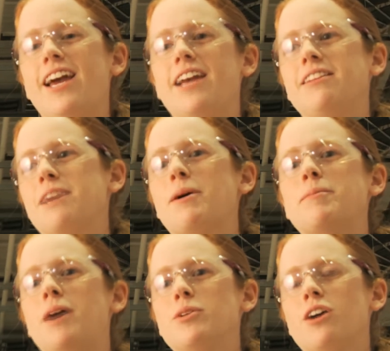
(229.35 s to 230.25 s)
And like my
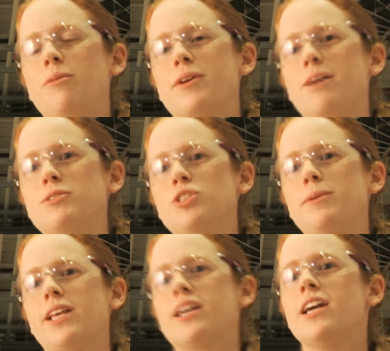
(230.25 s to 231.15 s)
mom will call me up and
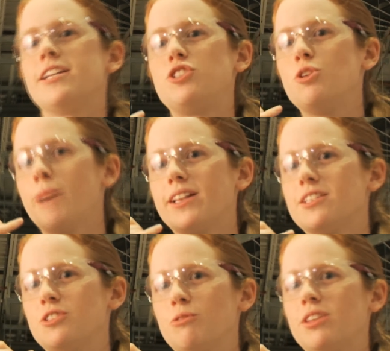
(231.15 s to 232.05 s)
she'll be like, did you make
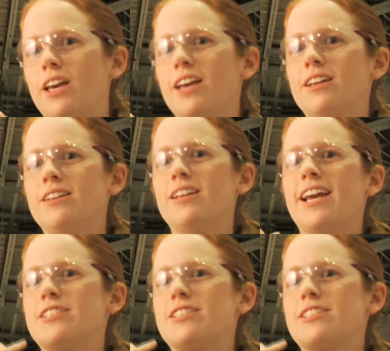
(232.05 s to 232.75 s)
this new thing?